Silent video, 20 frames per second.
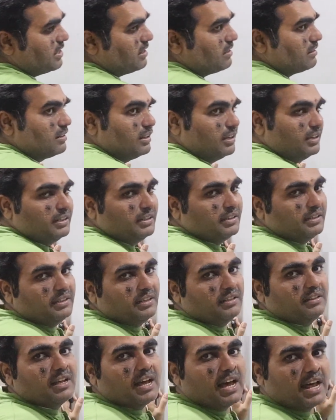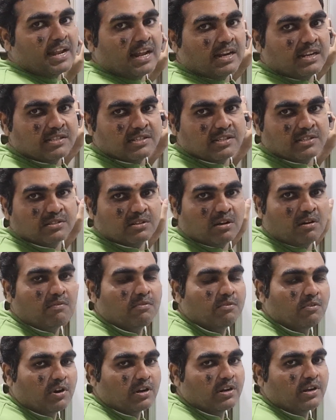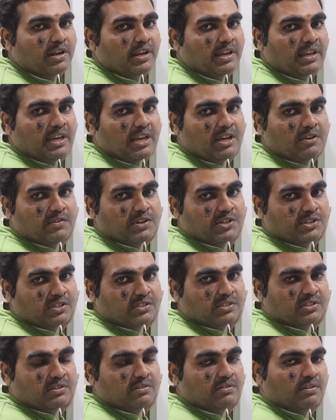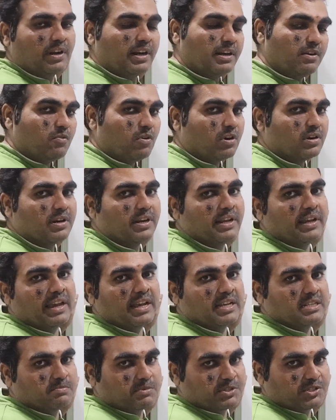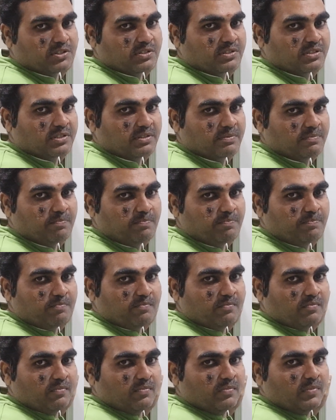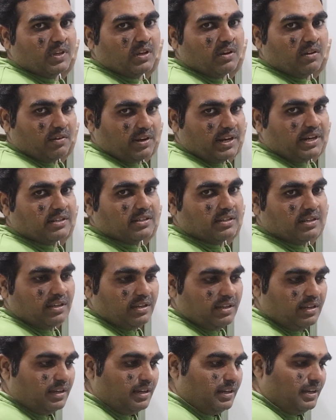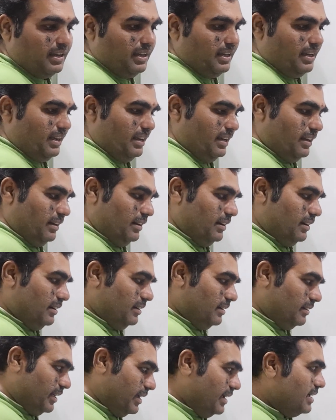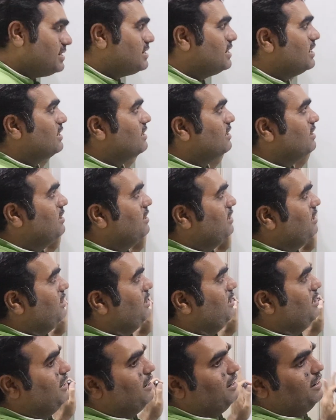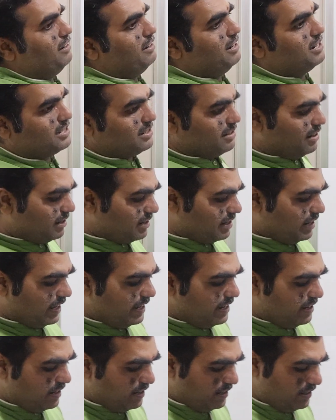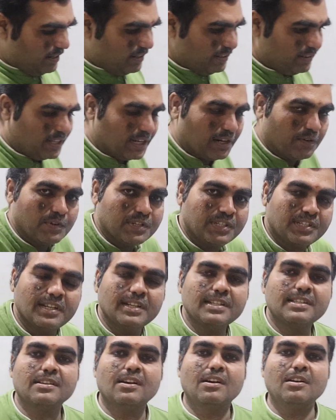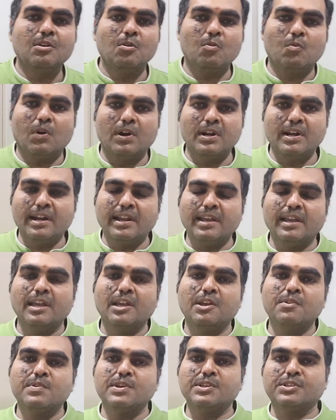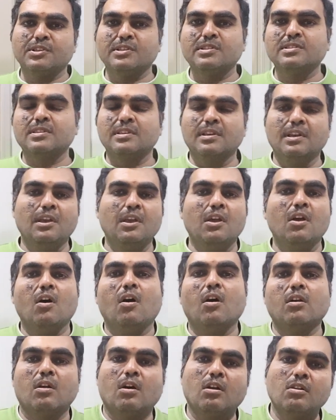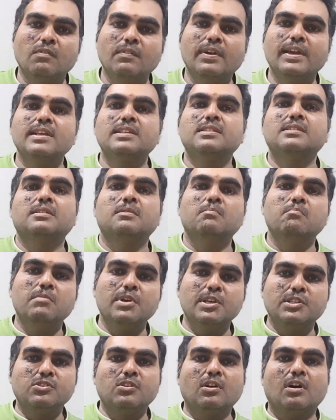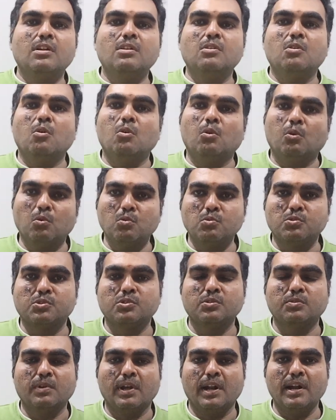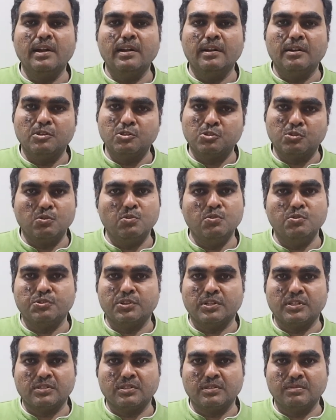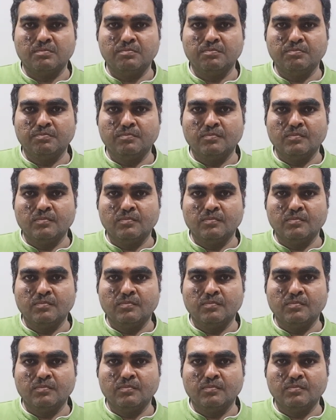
here in the analysis of quadratic equations and quadratic expressions, right? Thing is that it's not like the questions on quadratic equations are always based on roots and solutions.